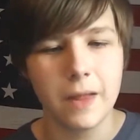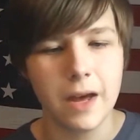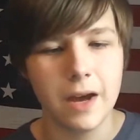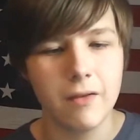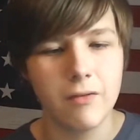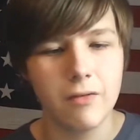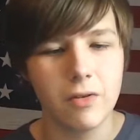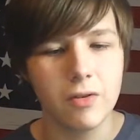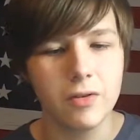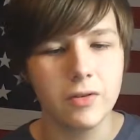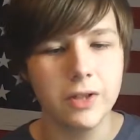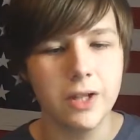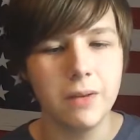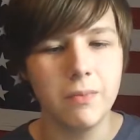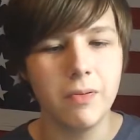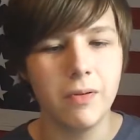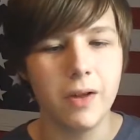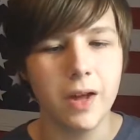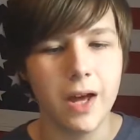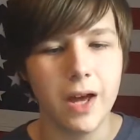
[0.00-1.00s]
I will only
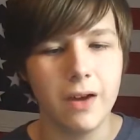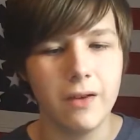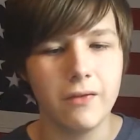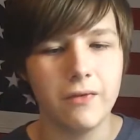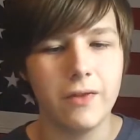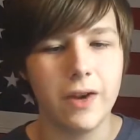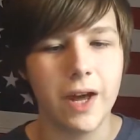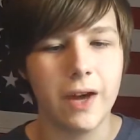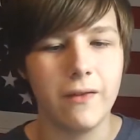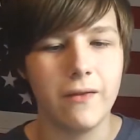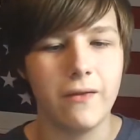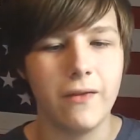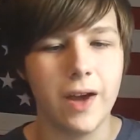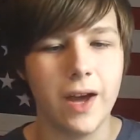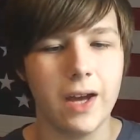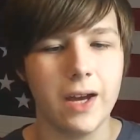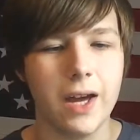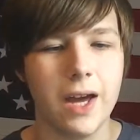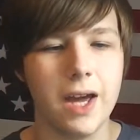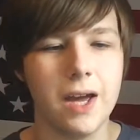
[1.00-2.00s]
play FNAF
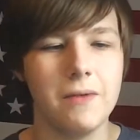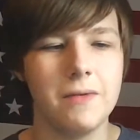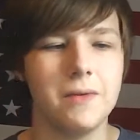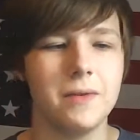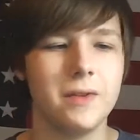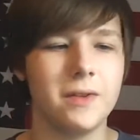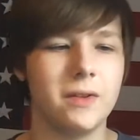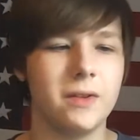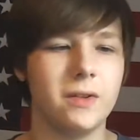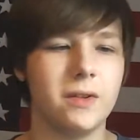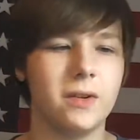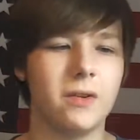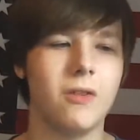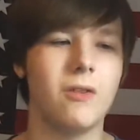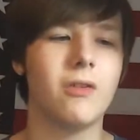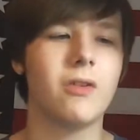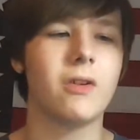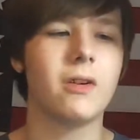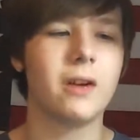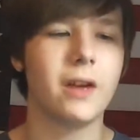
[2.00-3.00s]
fan games or
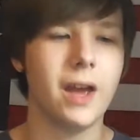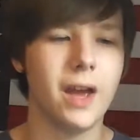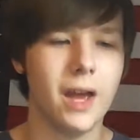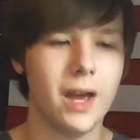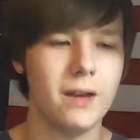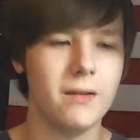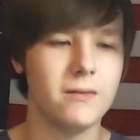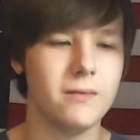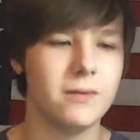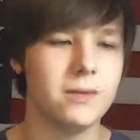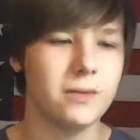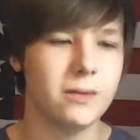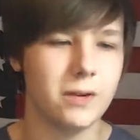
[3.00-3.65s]
horror games,